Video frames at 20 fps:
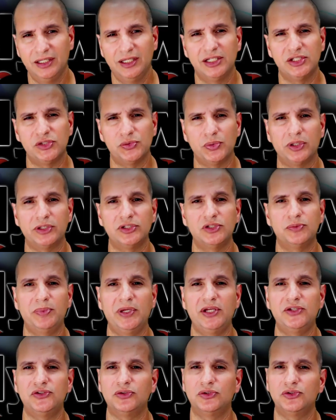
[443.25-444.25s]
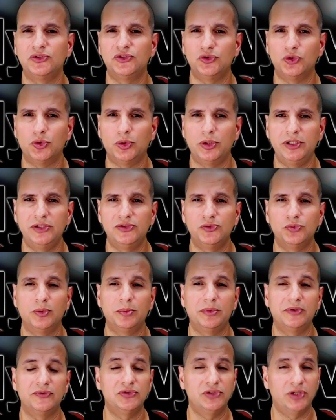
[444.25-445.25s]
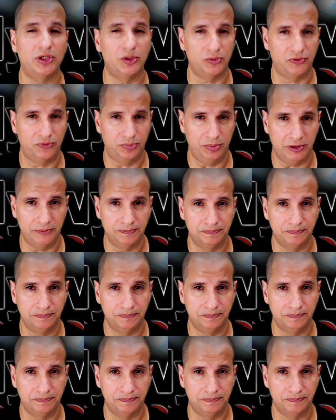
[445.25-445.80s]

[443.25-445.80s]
as well as based on the stories women have shared with me.